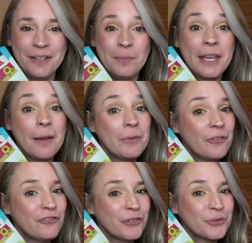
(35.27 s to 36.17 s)
became the
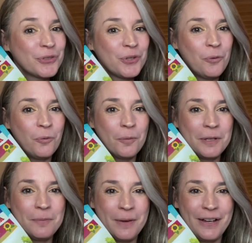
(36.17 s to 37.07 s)
first
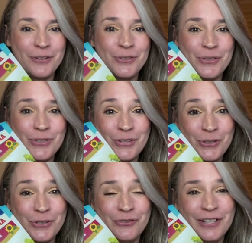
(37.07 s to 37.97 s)
woman mayor to
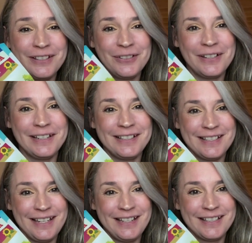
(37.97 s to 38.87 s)
serve in the United
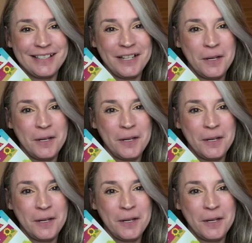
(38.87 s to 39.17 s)
States.